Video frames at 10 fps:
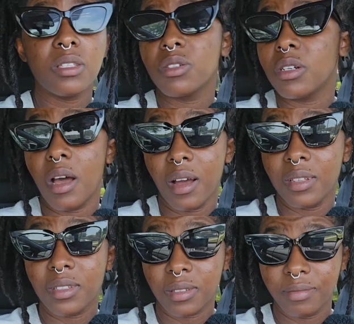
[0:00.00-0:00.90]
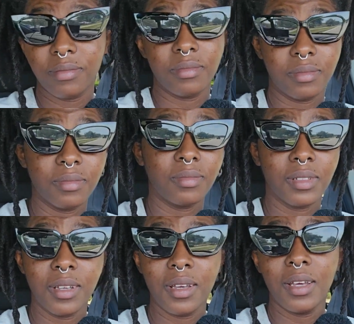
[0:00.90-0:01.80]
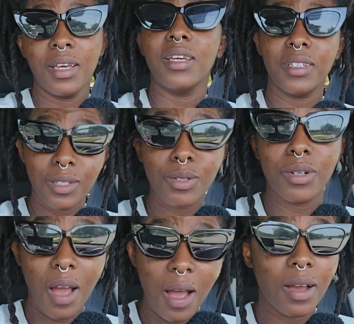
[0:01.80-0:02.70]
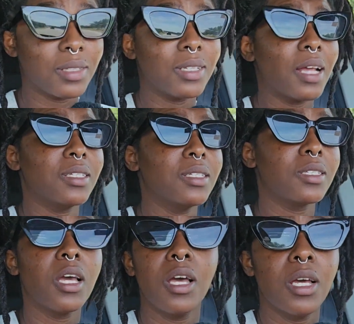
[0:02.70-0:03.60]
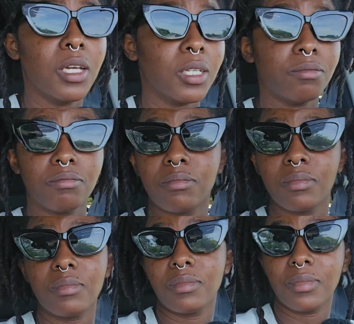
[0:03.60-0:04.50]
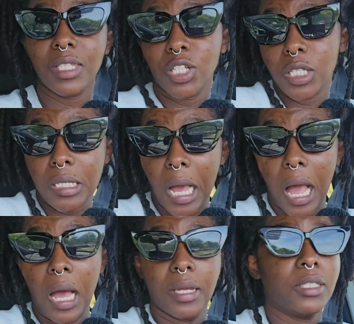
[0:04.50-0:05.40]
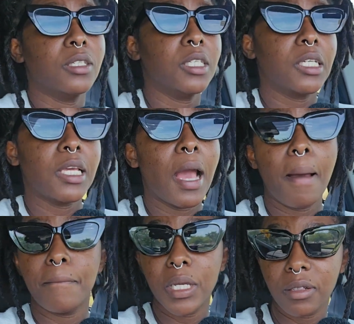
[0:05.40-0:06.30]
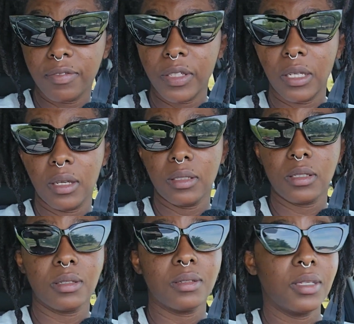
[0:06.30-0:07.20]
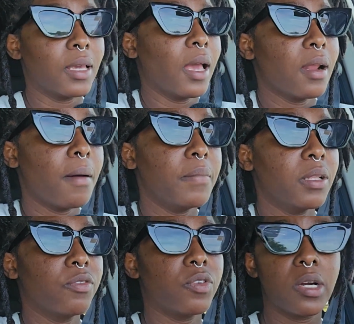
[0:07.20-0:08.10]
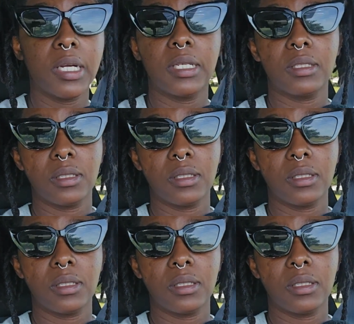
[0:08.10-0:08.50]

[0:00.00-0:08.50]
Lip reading: to naught. It's to naught. That is, it's just gone. You know, you can't bill for it. You cannot bill for it,